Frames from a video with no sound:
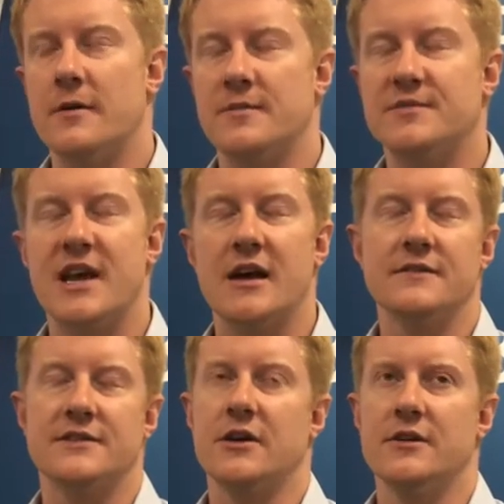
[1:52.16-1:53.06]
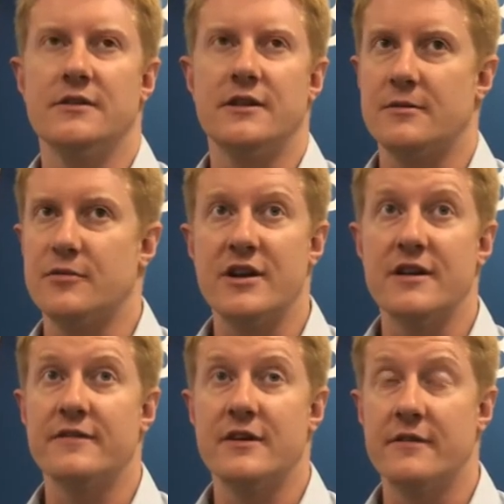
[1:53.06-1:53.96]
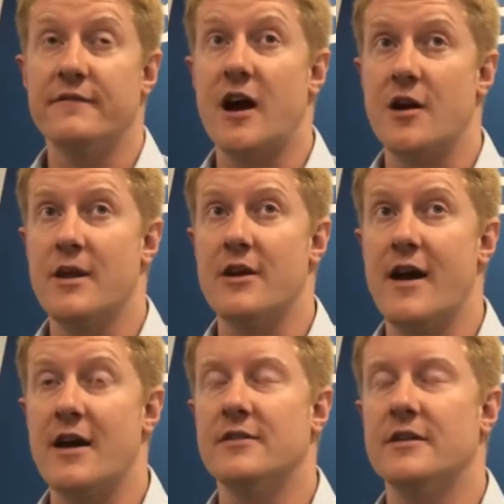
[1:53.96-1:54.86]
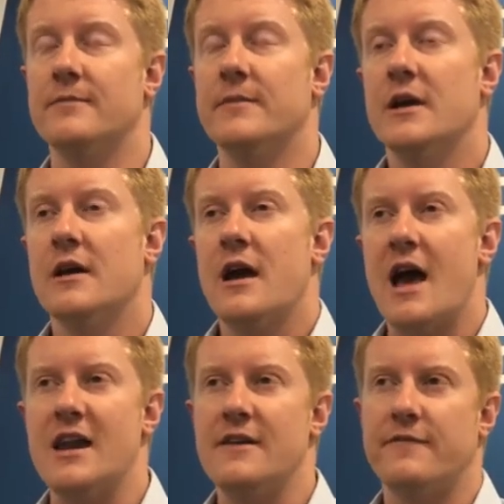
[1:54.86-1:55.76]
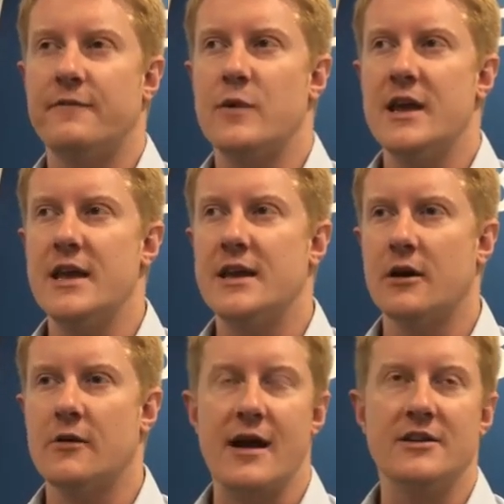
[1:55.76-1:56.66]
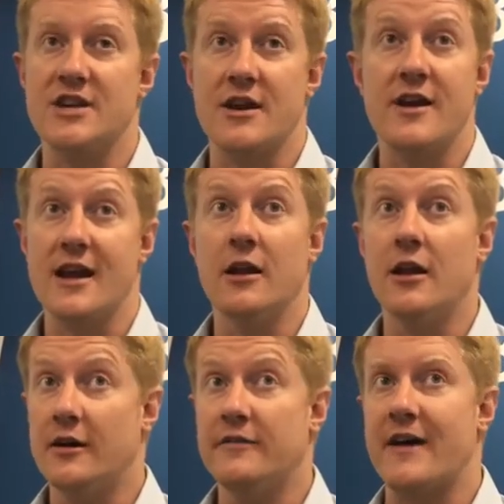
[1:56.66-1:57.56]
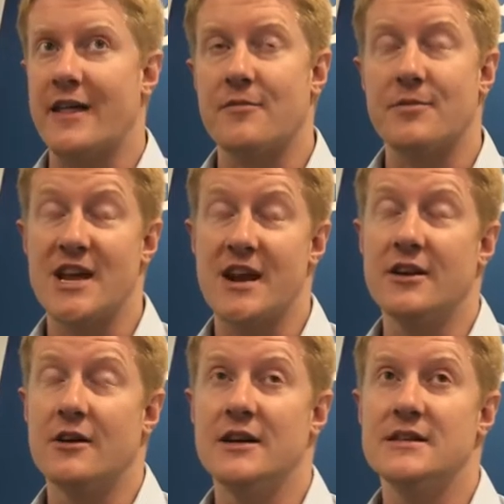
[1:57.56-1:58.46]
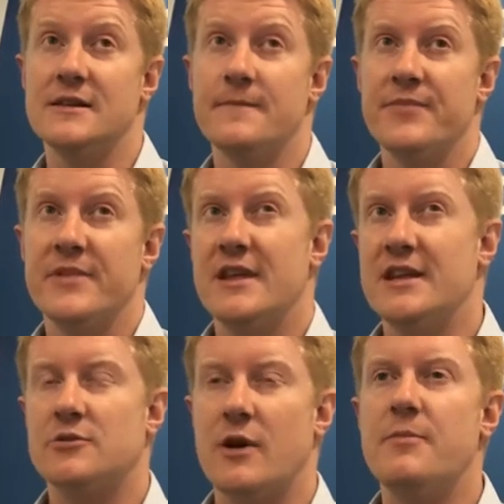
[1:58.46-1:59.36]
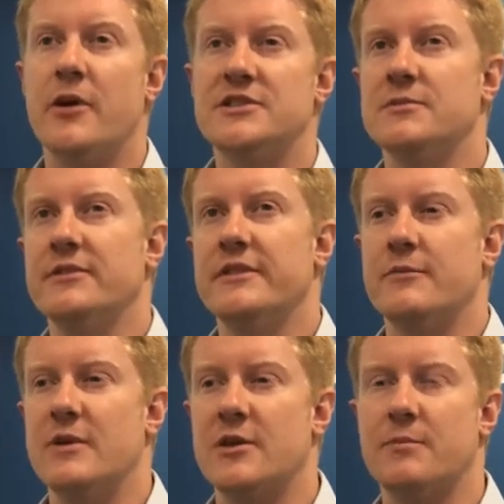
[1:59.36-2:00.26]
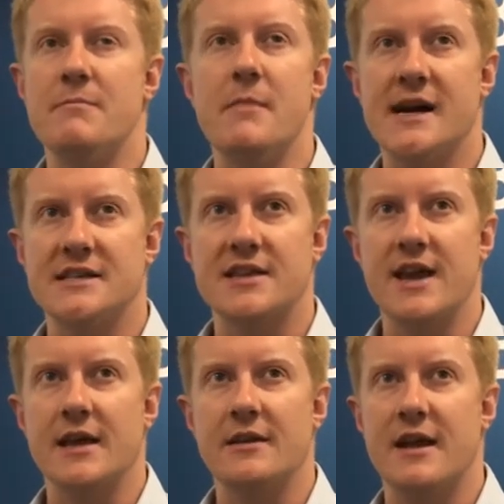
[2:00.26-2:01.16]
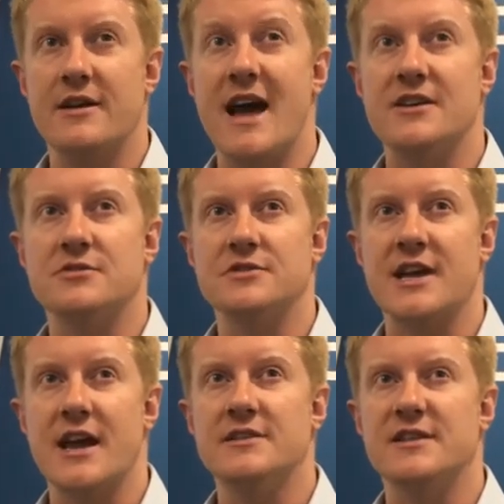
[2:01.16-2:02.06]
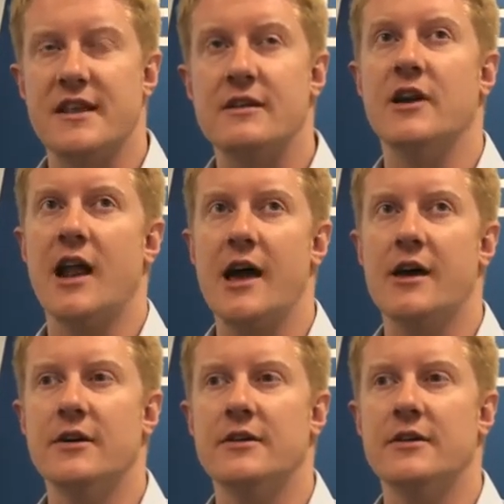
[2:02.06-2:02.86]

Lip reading: themselves on their environment around them. And if we go out and generate a lot of anthropogenic noise, then it's quite possible that we could be masking their natural sounds that they rely on